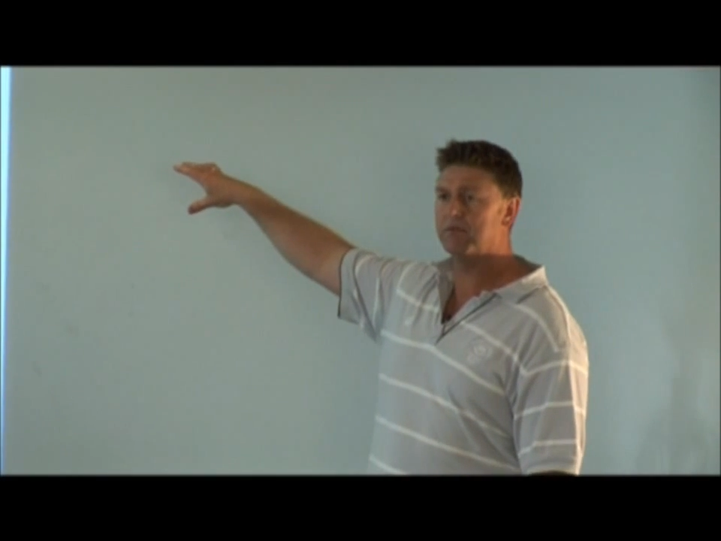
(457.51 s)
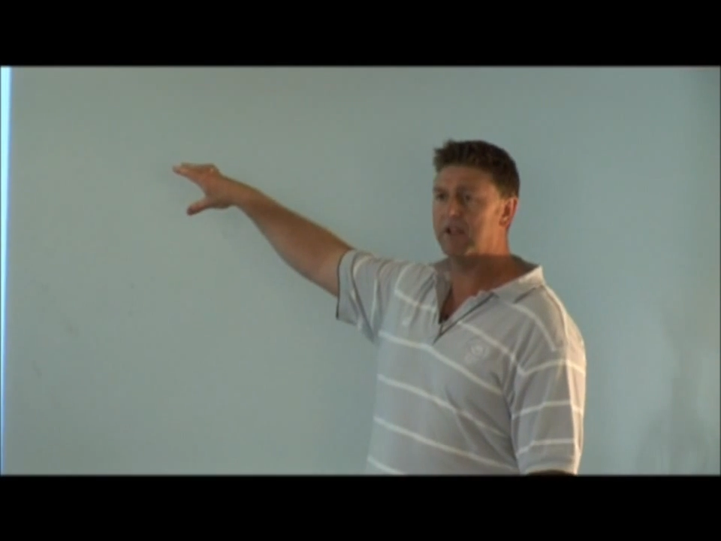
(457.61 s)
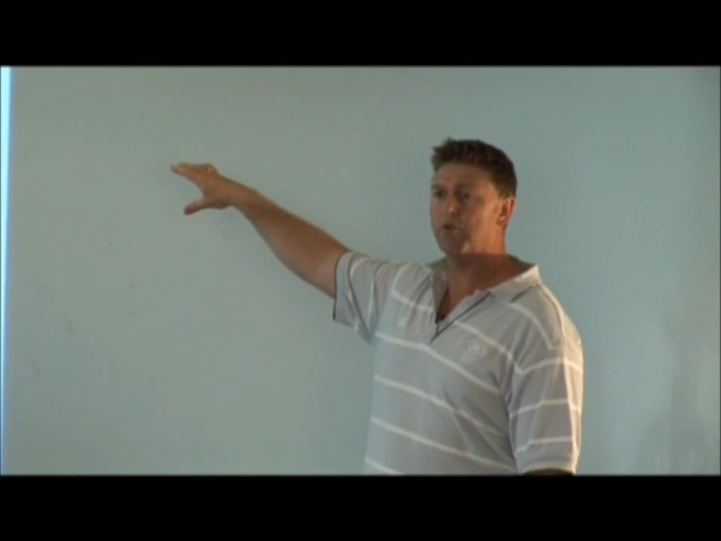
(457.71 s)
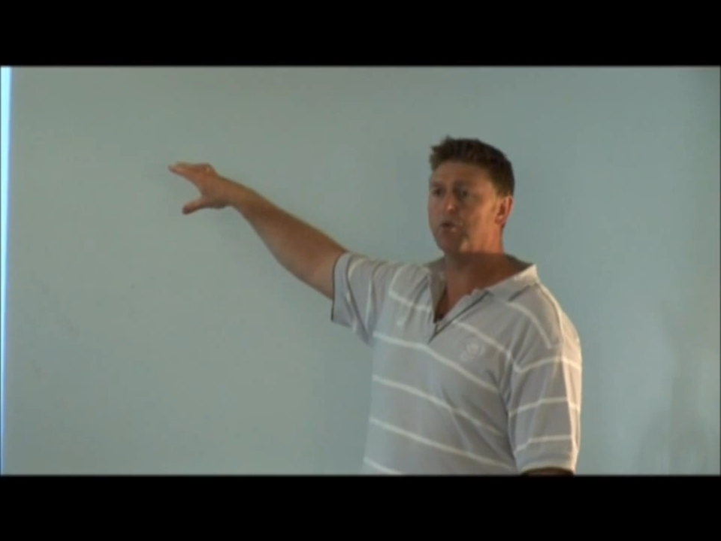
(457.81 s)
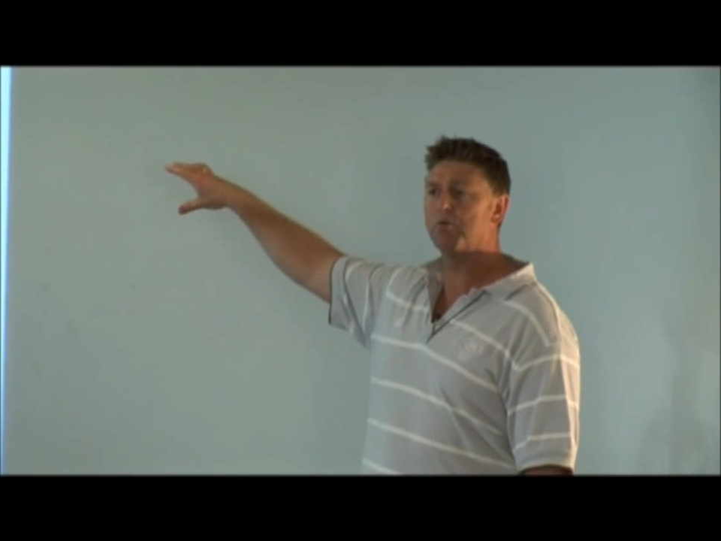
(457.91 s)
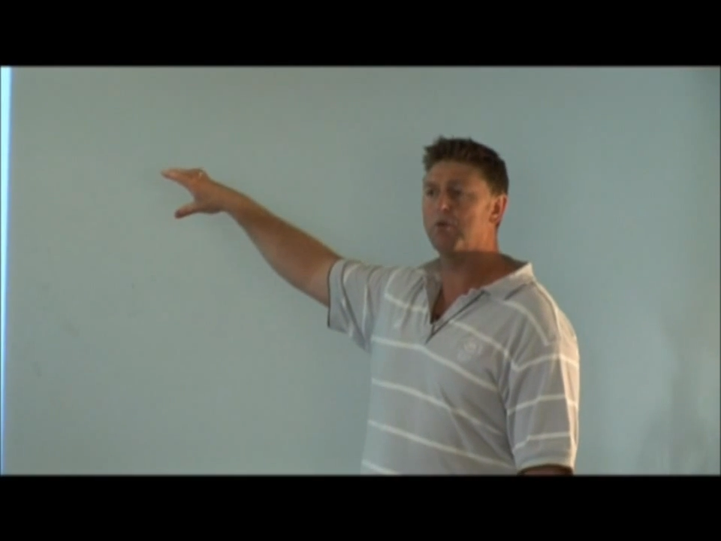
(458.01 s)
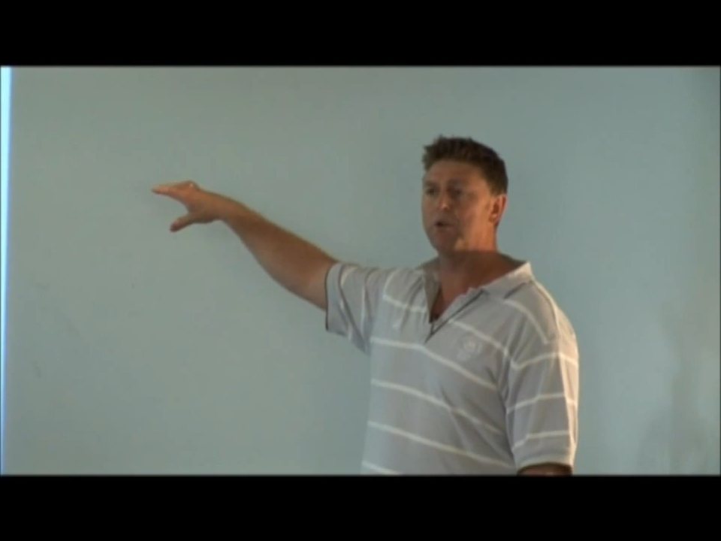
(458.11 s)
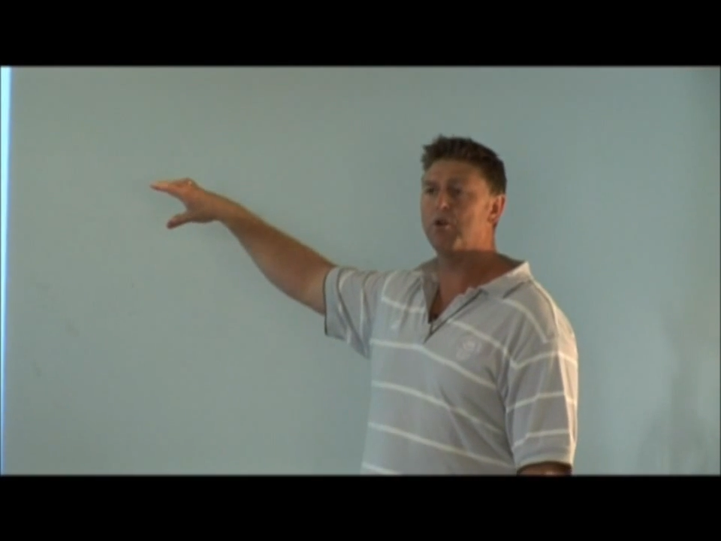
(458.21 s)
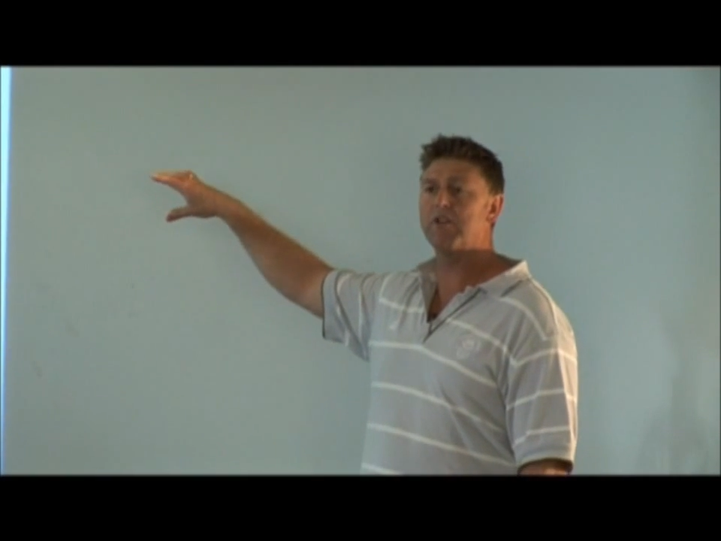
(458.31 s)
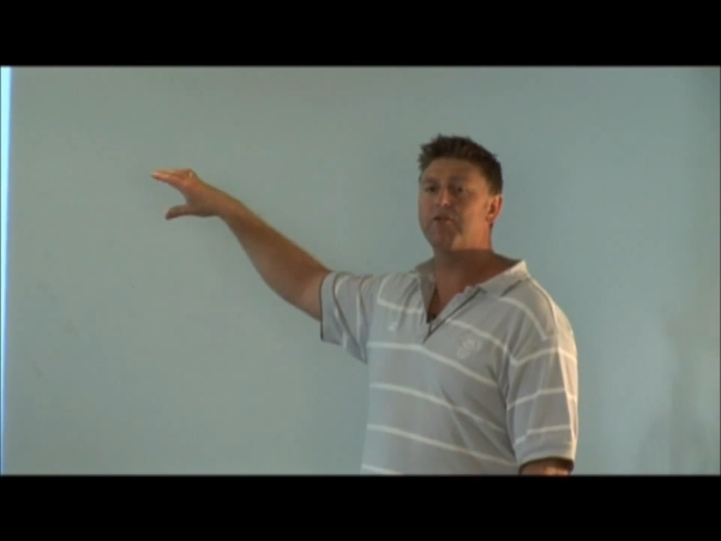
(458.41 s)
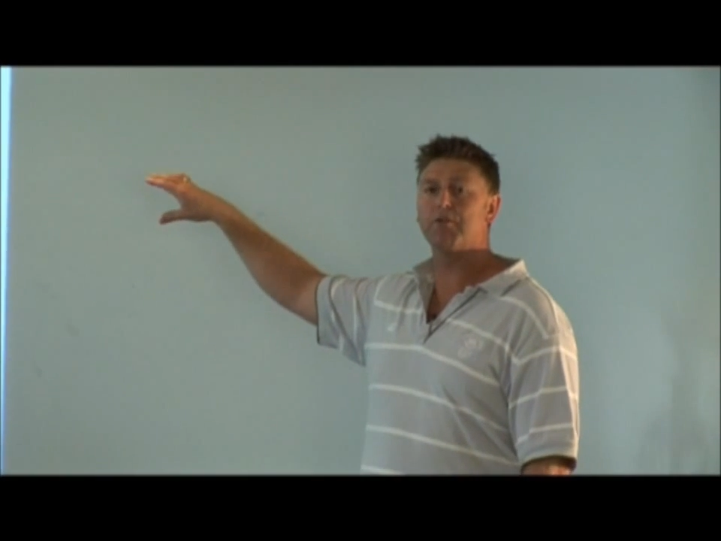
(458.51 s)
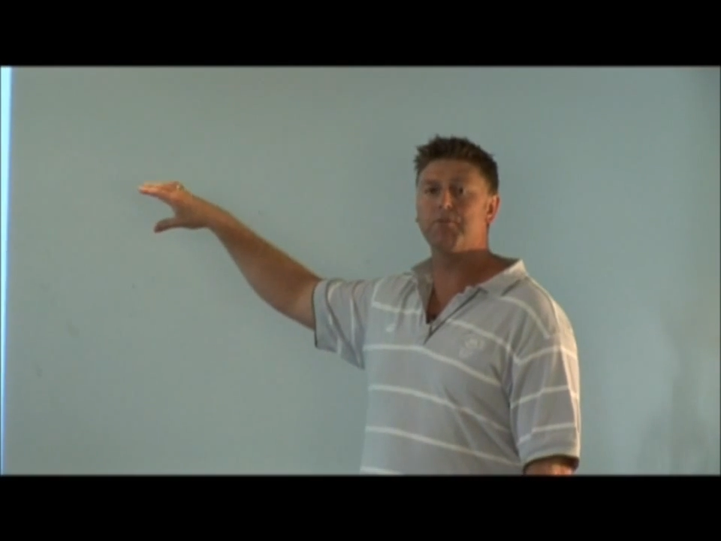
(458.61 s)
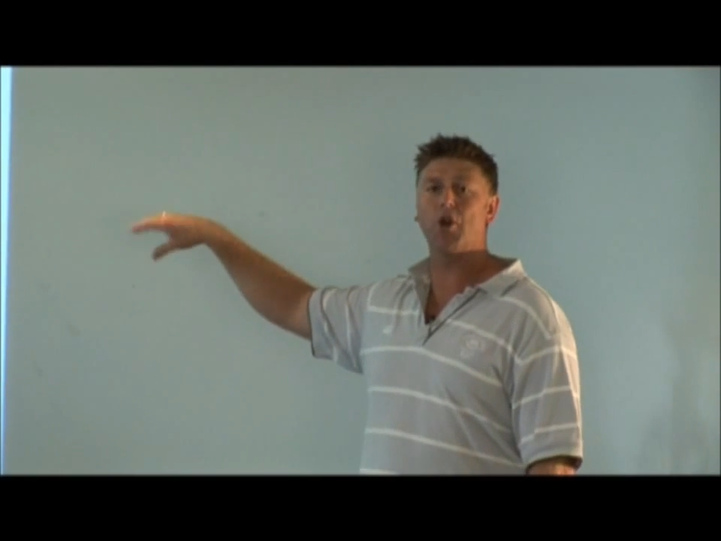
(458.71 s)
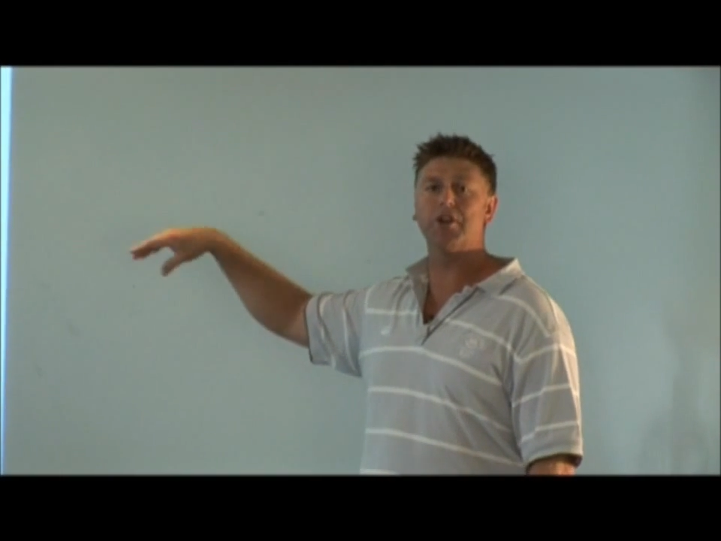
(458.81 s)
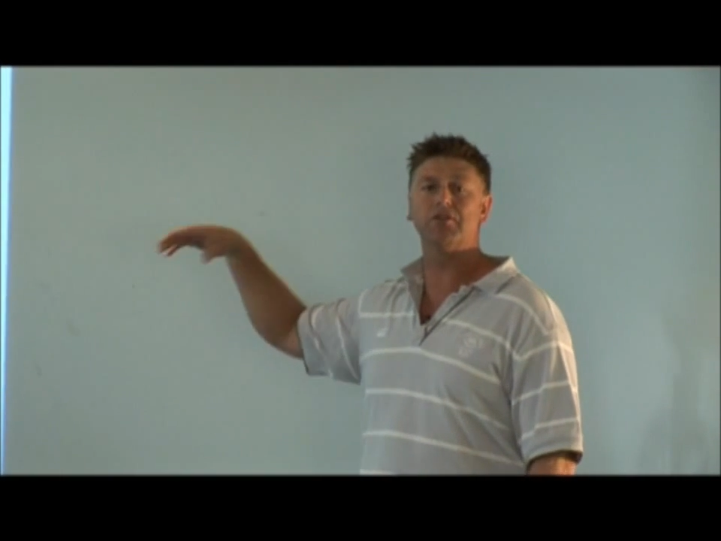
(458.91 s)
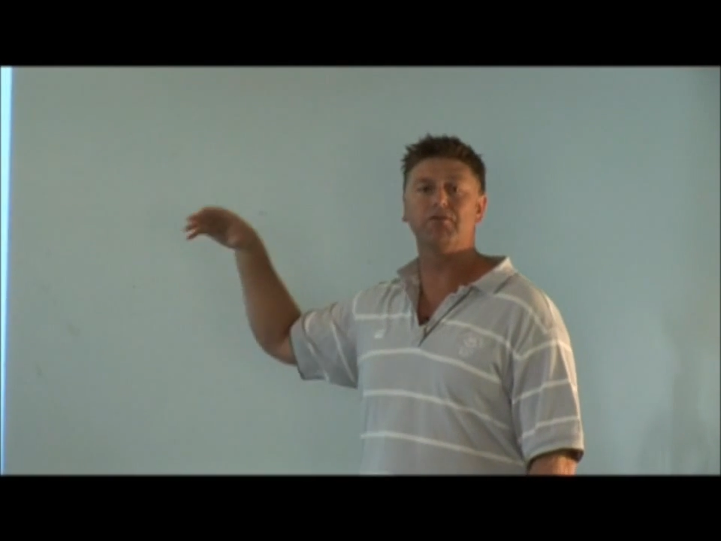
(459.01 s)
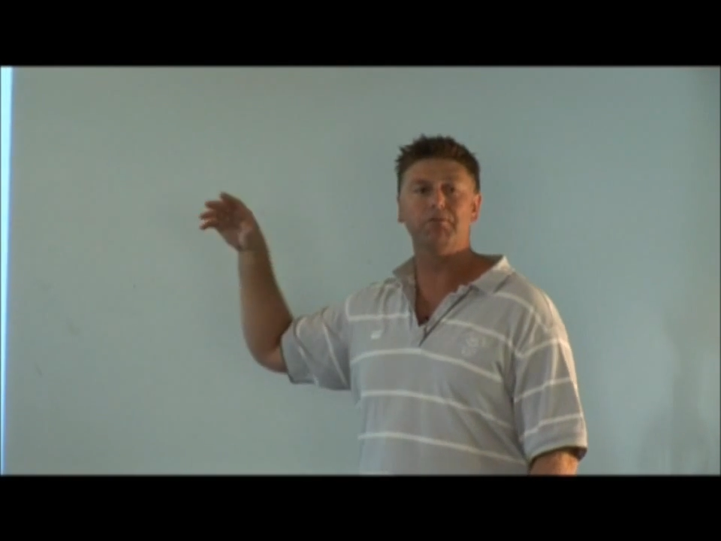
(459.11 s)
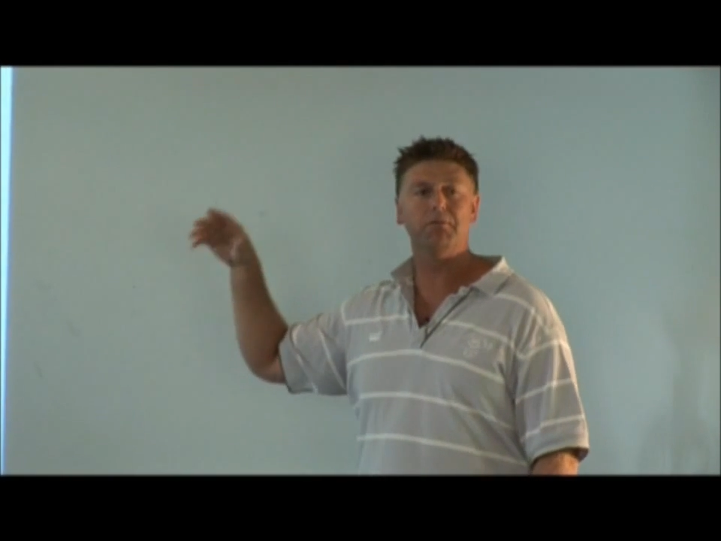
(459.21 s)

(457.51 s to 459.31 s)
level will be looking for knowledge of